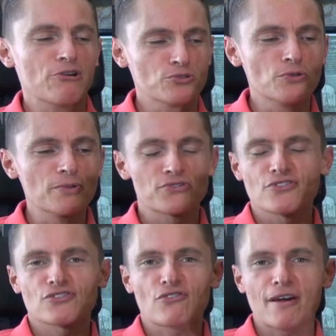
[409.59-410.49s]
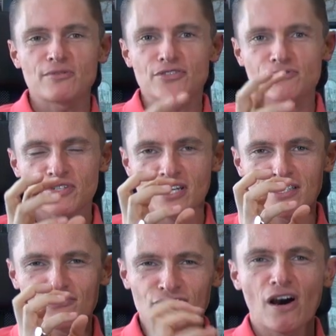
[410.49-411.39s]
I would almost describe this as a
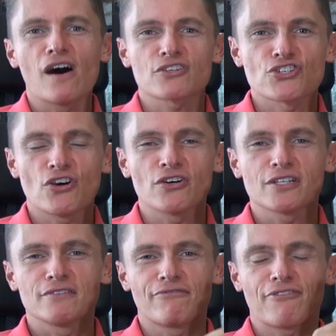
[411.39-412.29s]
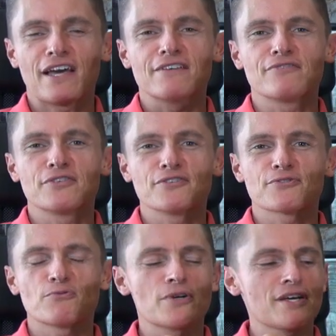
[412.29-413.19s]
kind of dark chocolate
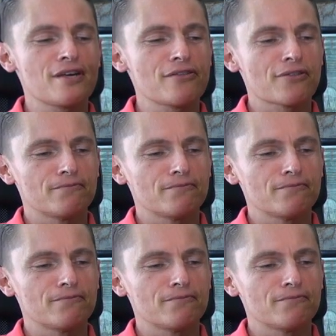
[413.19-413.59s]
flavors with